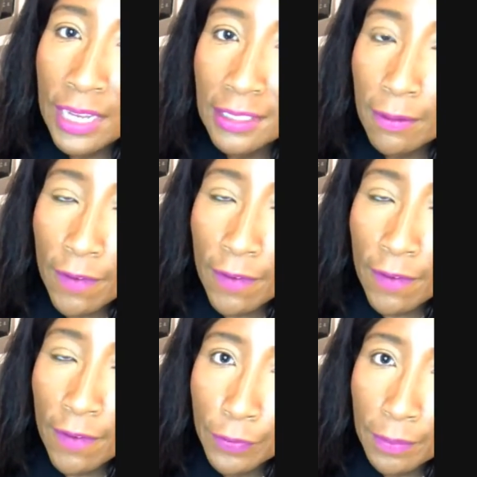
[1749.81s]
some value
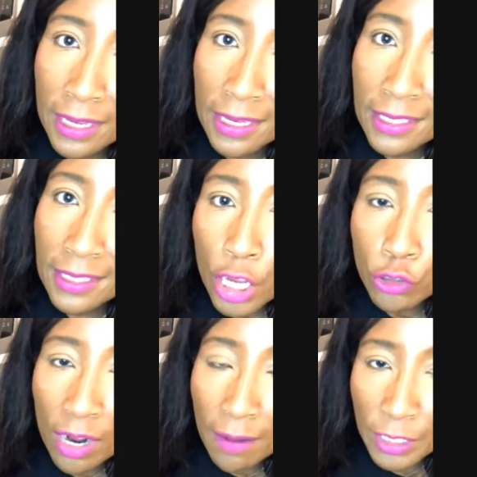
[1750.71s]
from this,
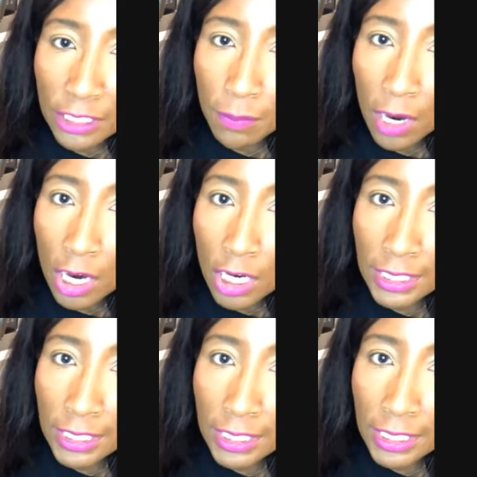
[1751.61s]
drop me some hearts in the
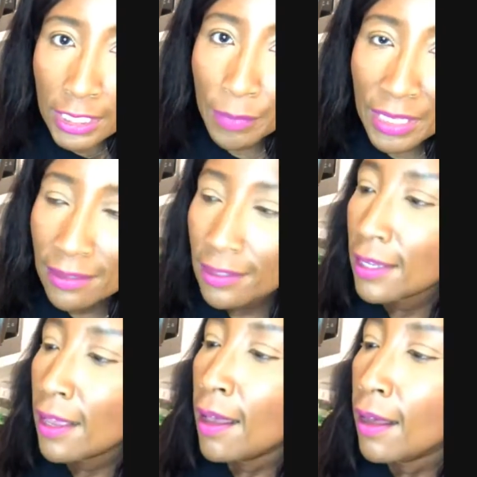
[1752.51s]
comments
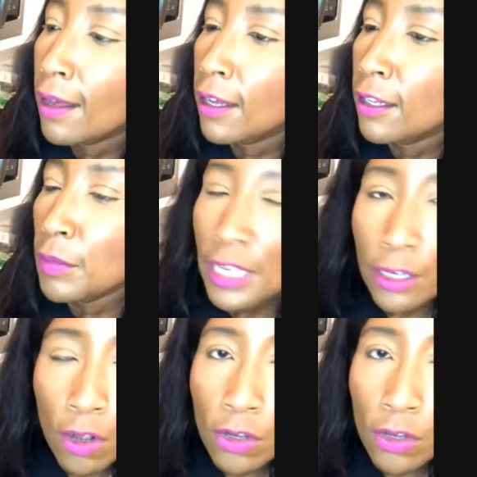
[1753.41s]
and
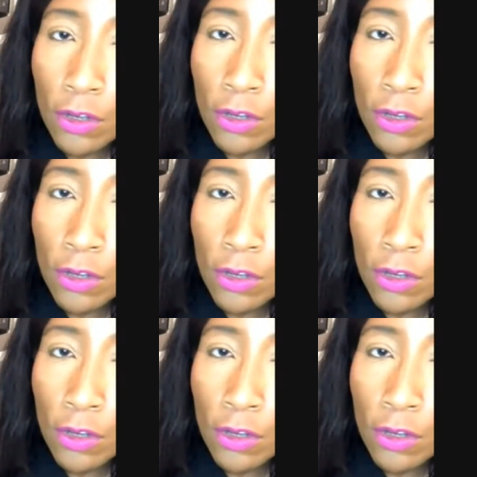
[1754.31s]
also